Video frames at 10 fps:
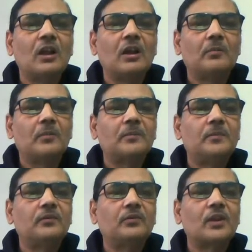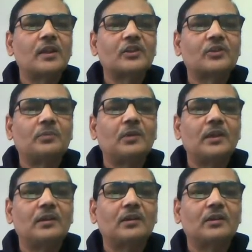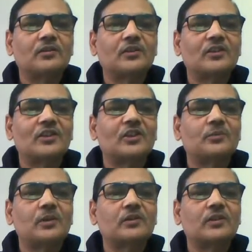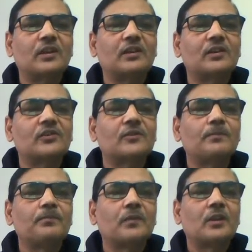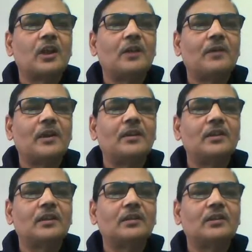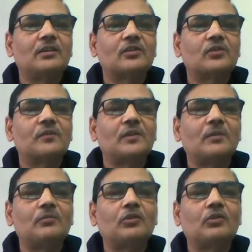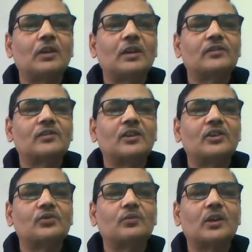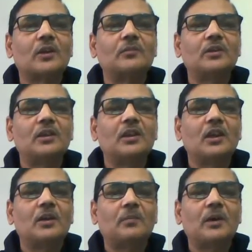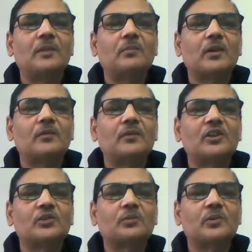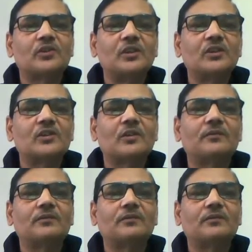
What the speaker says: But before I explain such aspects, let us have idea that Drosophila melanogaster is one of the polymorphic species of